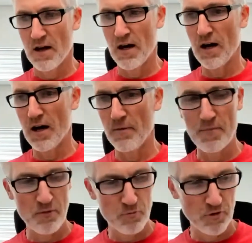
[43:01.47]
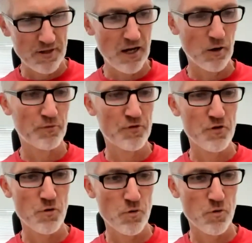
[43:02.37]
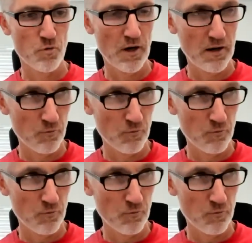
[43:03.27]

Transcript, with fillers: Uh, it really helps you